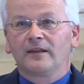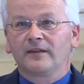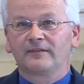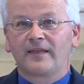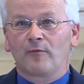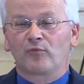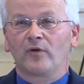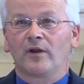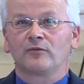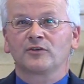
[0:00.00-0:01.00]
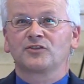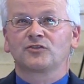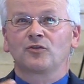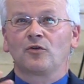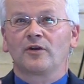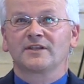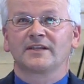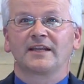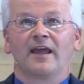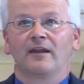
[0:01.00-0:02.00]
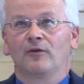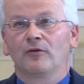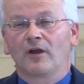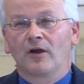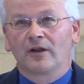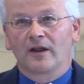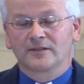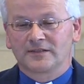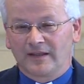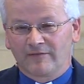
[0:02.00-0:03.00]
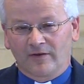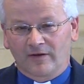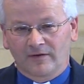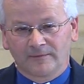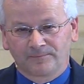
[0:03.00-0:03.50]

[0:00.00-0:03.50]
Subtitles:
Does that prayer, restore us again, O God, our Savior?